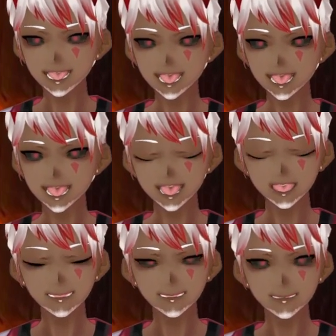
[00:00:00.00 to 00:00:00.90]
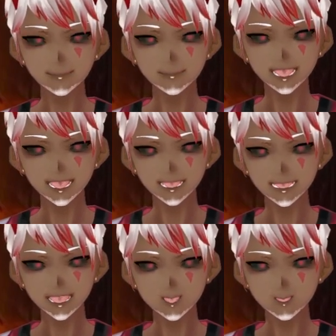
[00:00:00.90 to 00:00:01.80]
of the
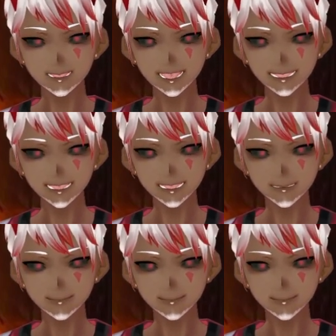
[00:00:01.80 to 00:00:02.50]
theme I would give it